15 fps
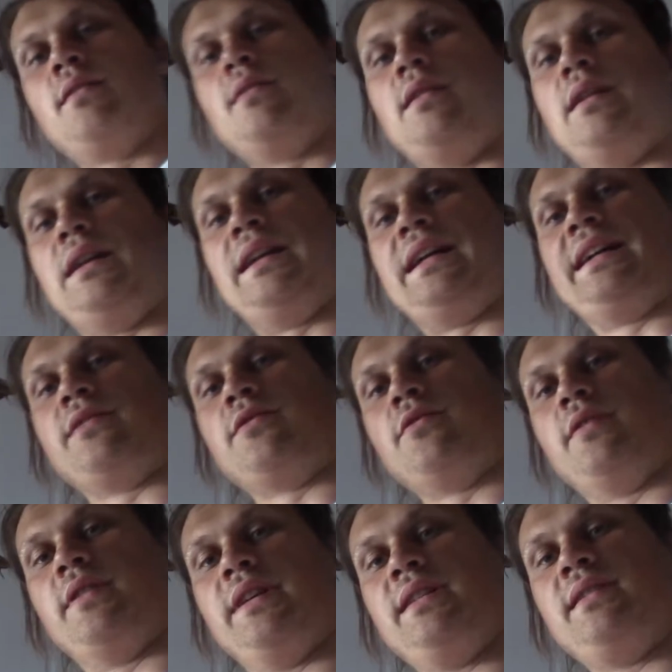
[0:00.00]
I'll add to
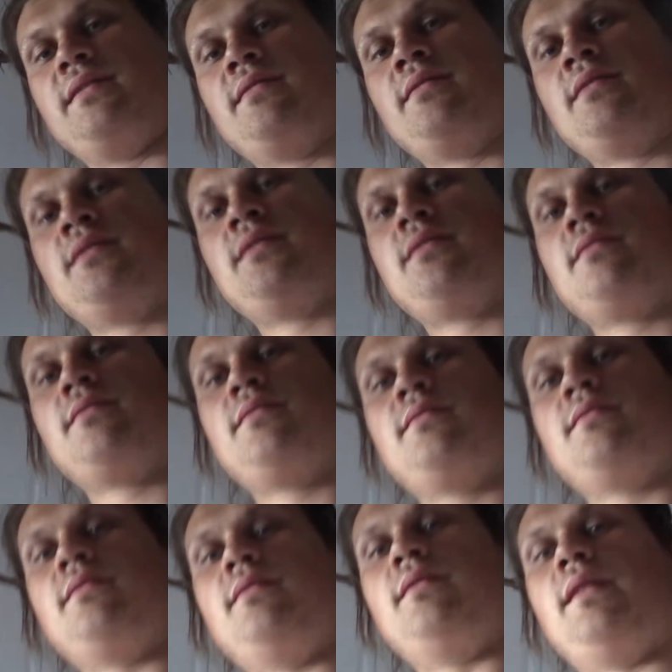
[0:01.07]
the
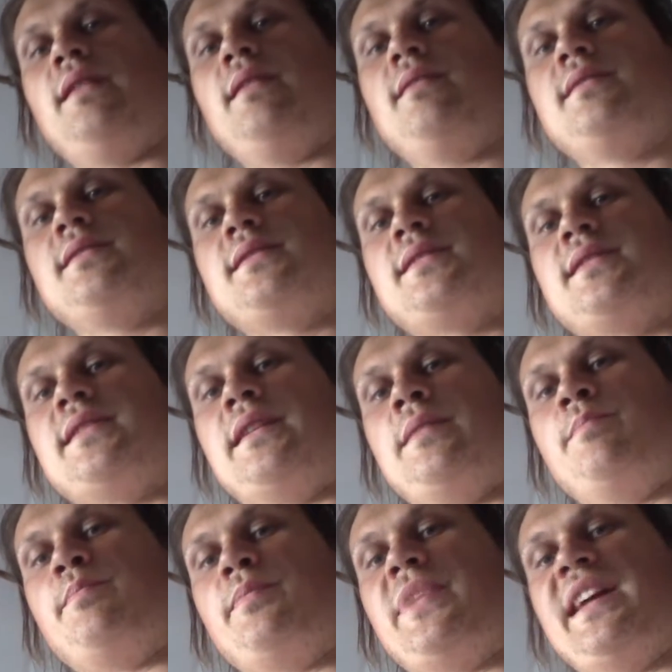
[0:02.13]

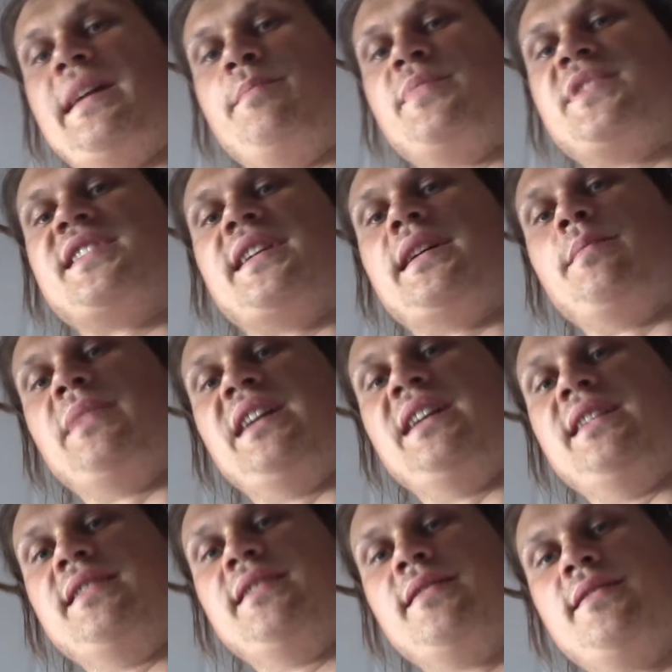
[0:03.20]
stump lamps I
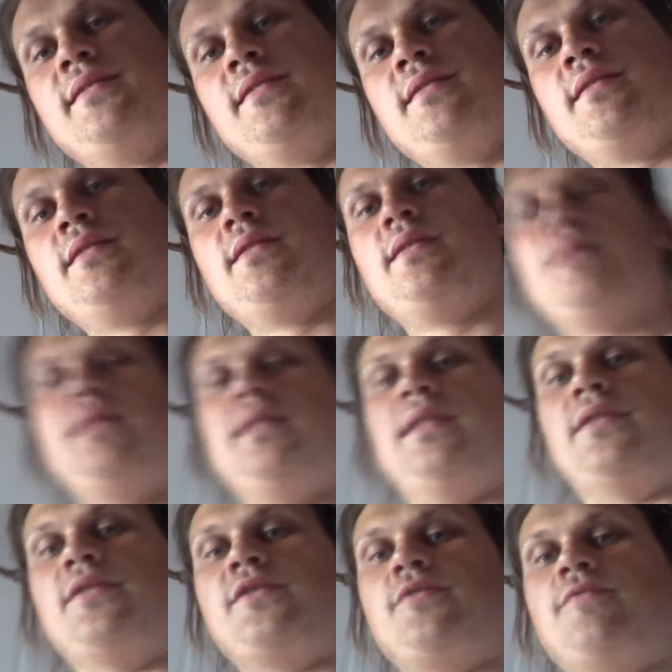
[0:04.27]
made.
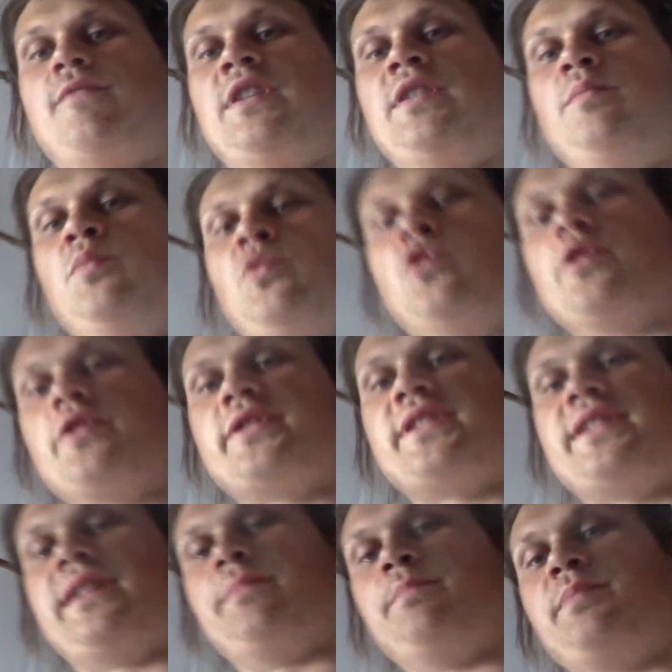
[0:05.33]
Here's one more
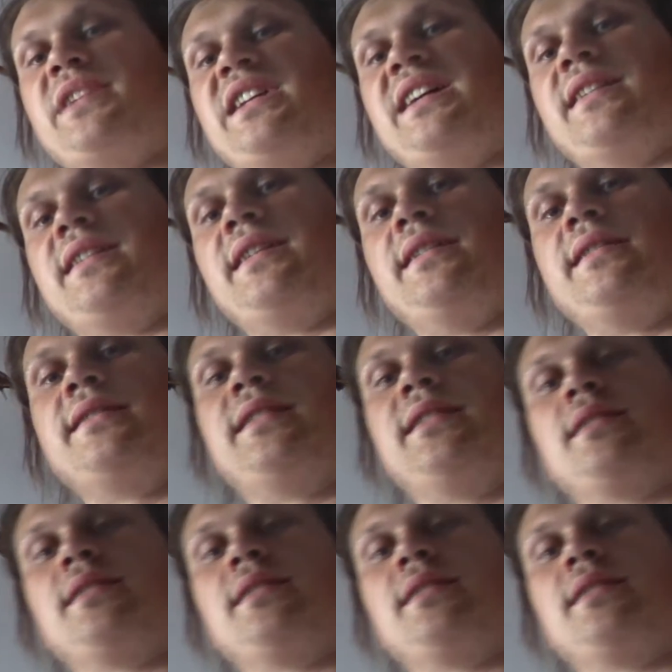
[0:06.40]
stump that I dug